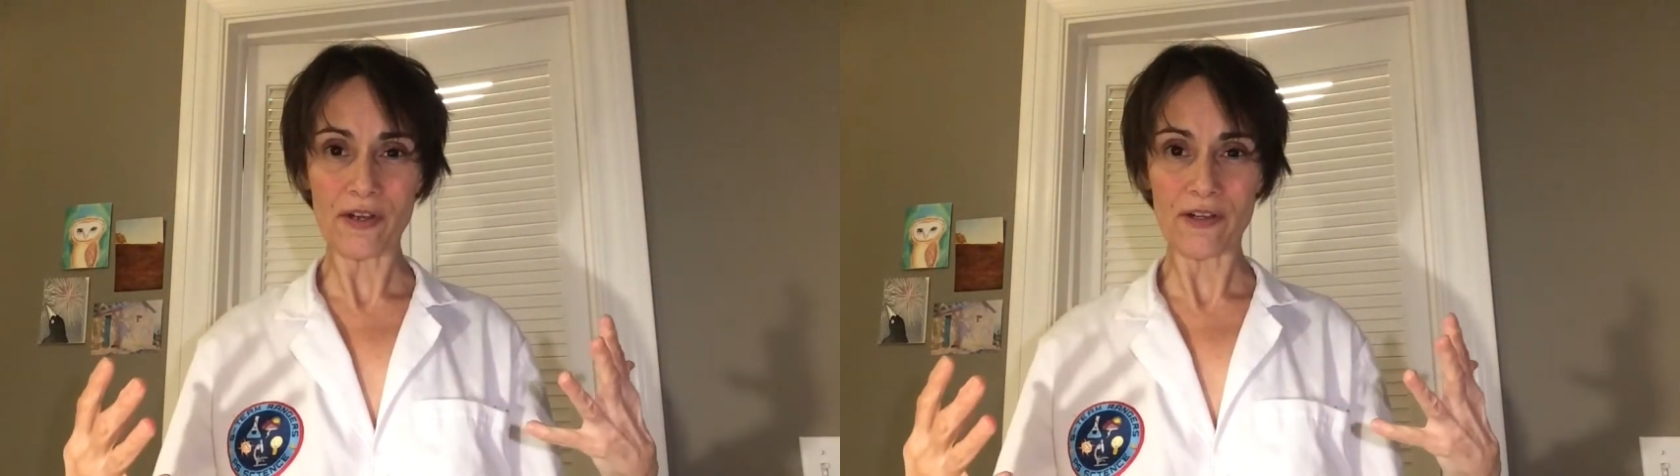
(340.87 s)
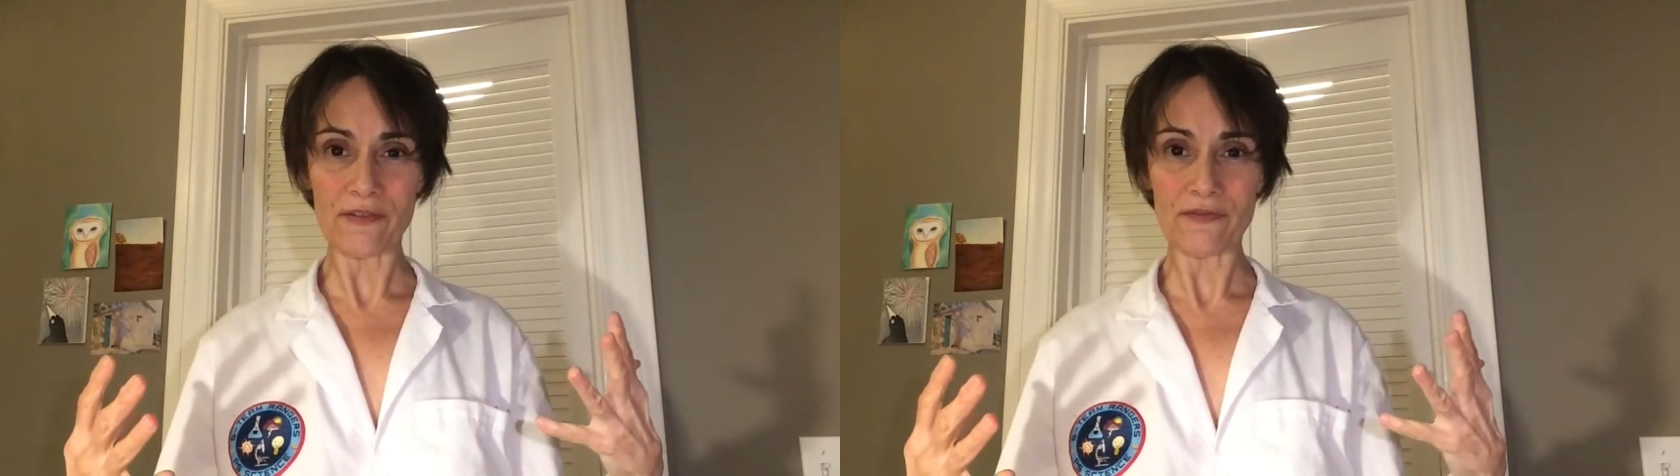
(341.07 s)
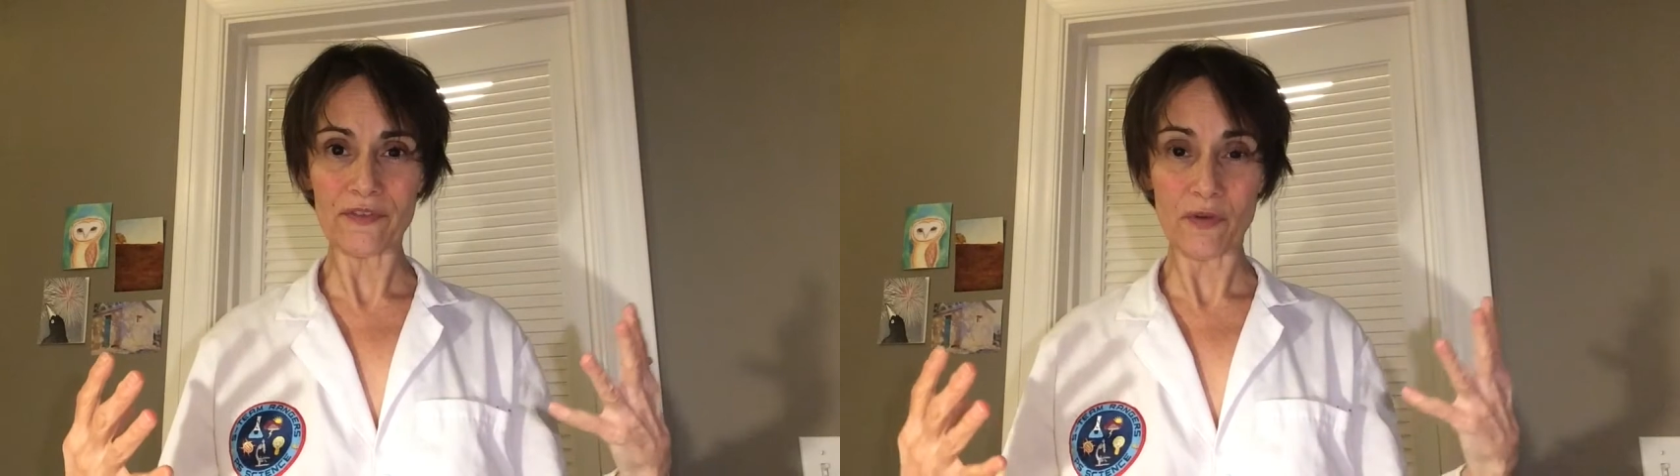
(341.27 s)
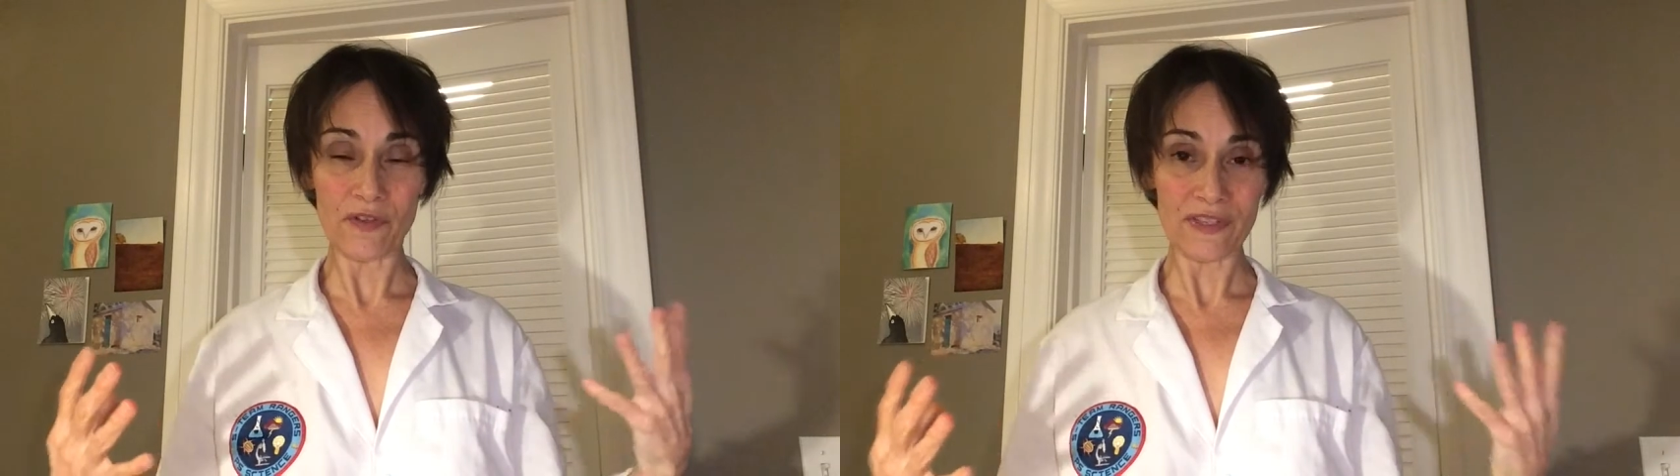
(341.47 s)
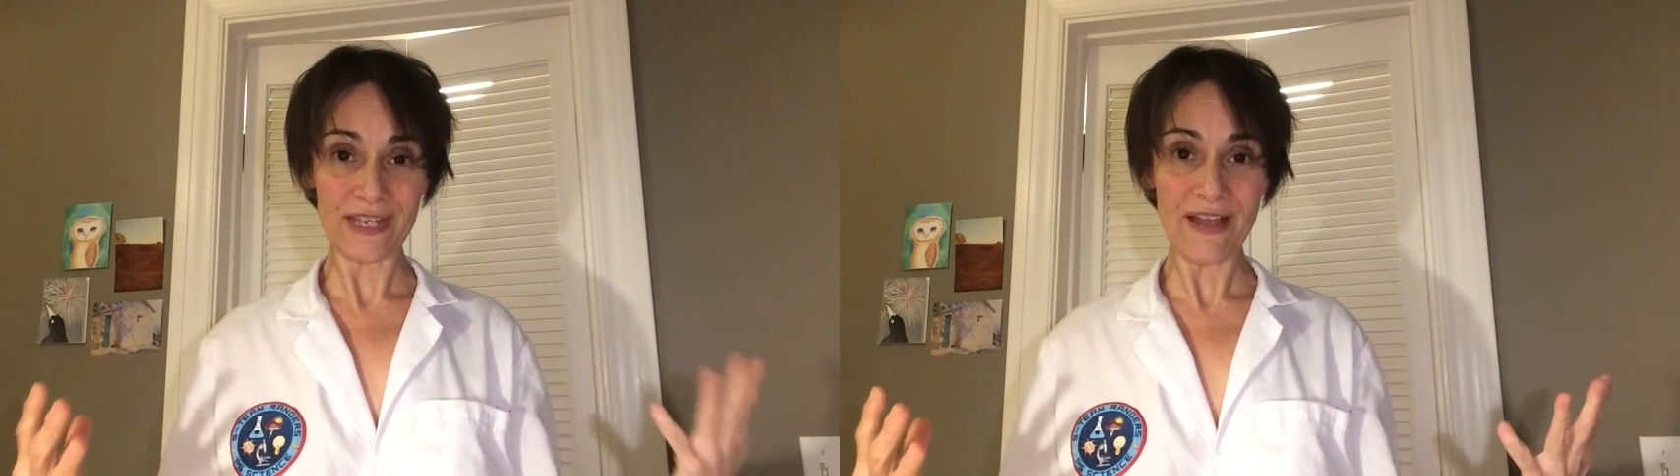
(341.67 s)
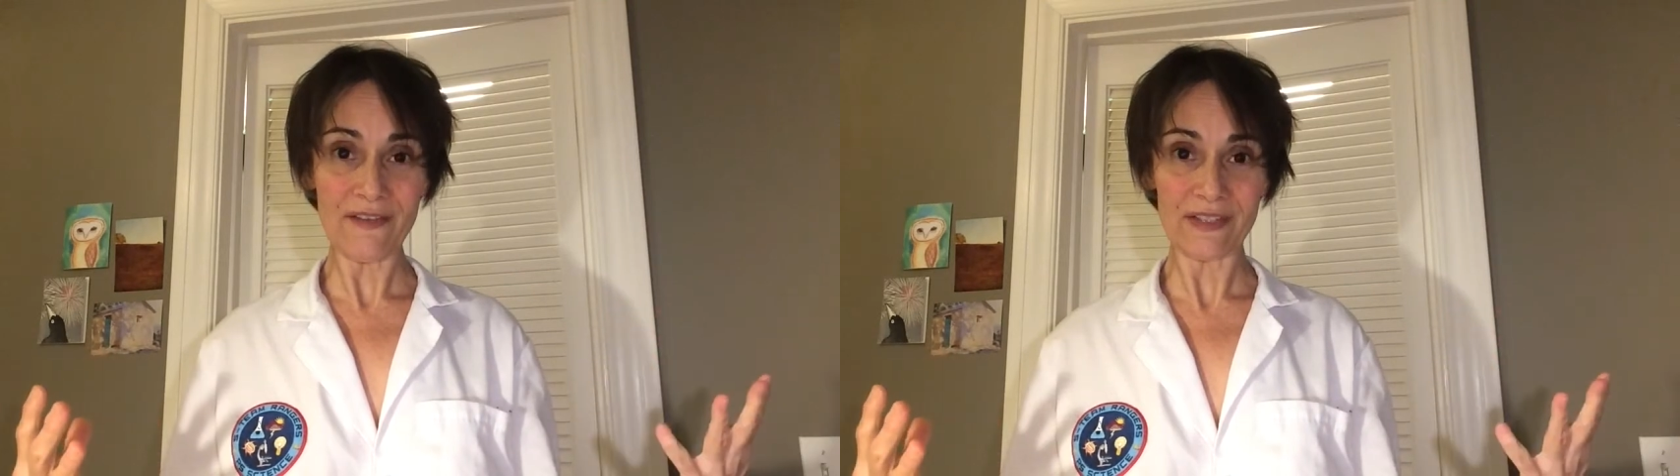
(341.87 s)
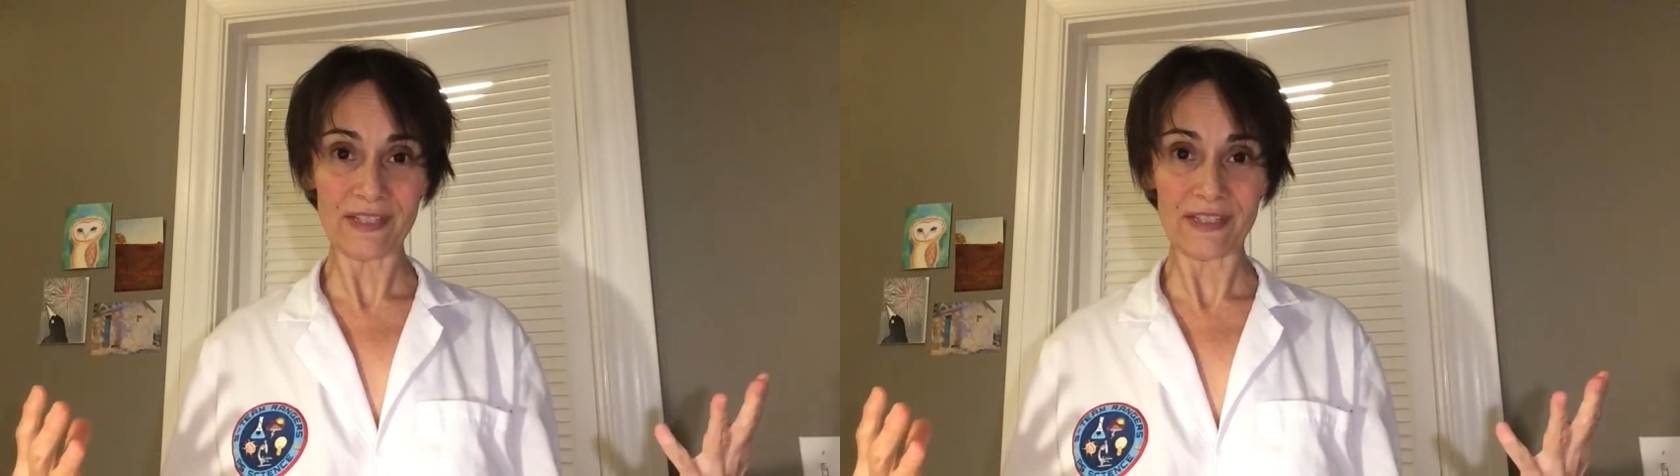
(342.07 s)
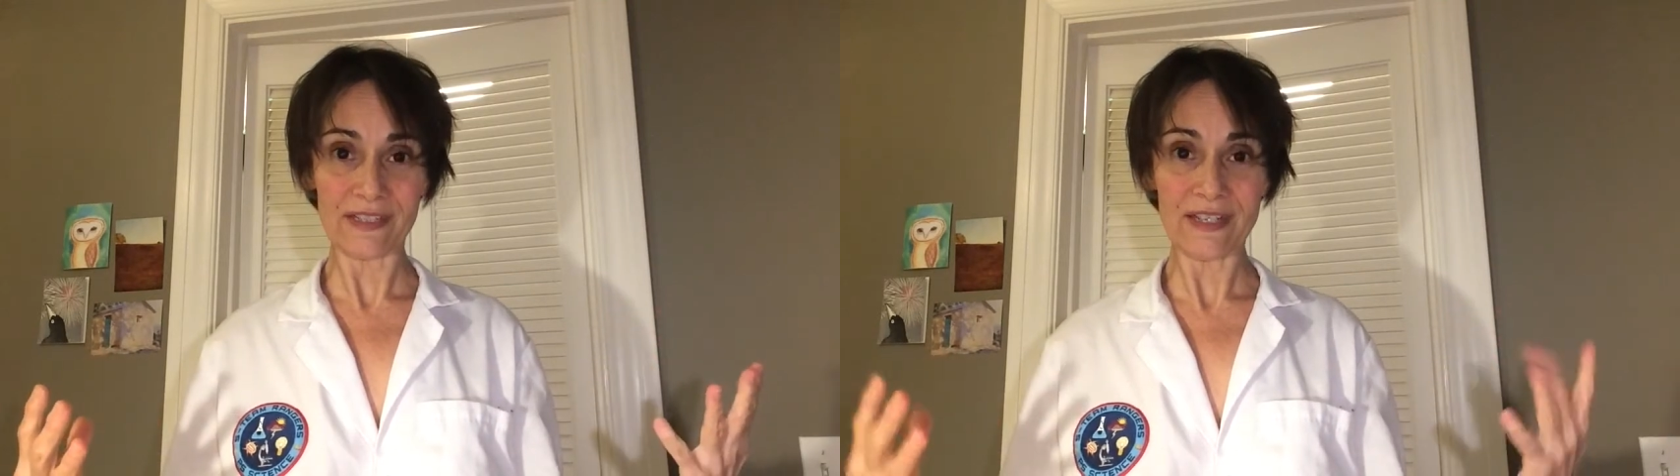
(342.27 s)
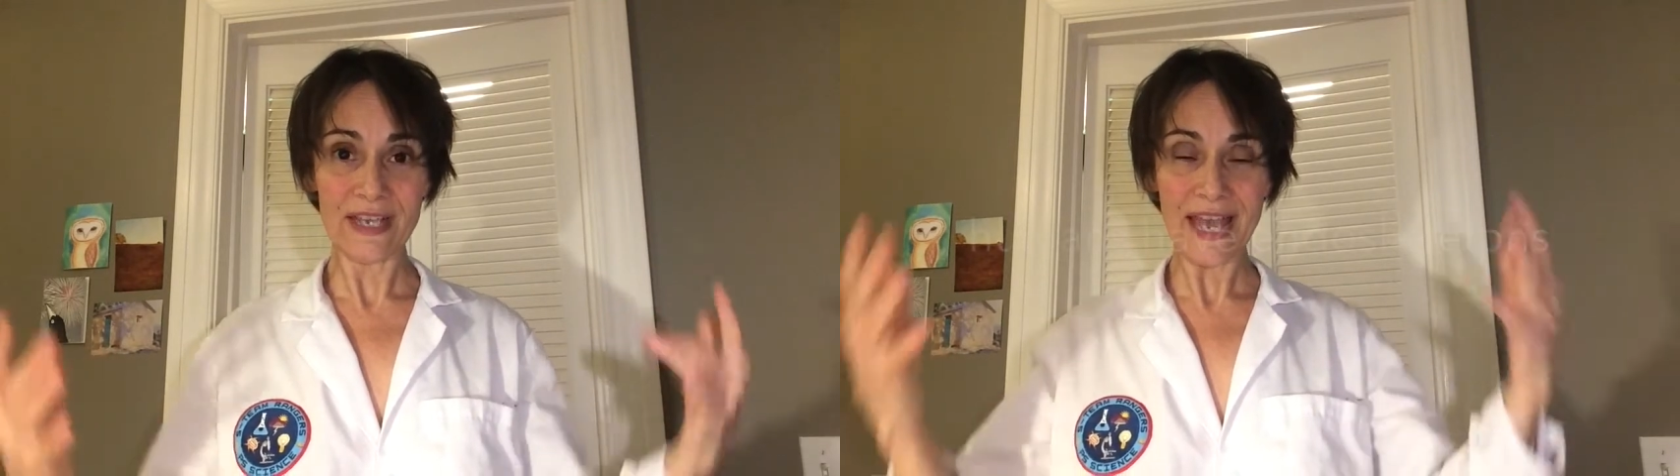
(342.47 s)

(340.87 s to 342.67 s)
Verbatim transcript: of your skeleton,